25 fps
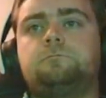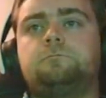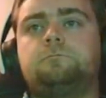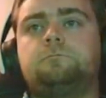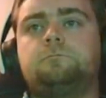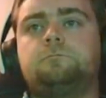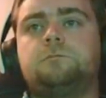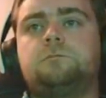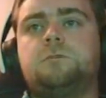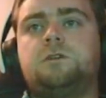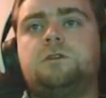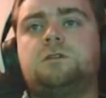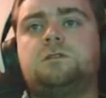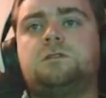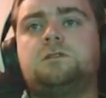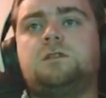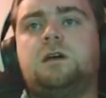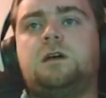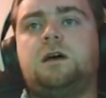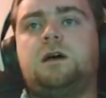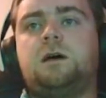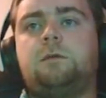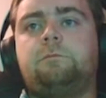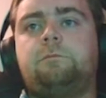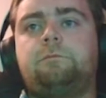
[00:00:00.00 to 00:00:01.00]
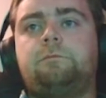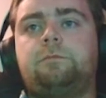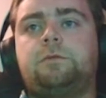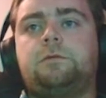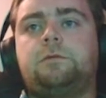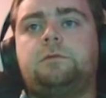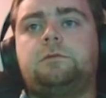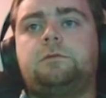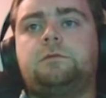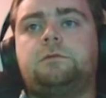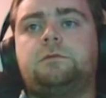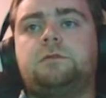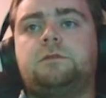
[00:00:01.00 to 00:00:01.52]
There's the hop.
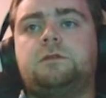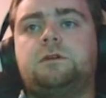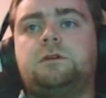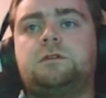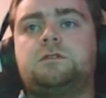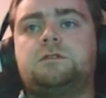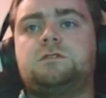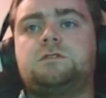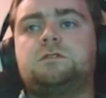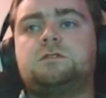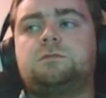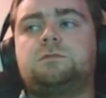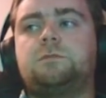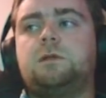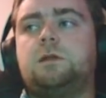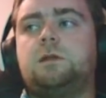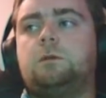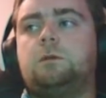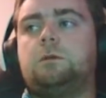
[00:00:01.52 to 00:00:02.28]
There's the spin.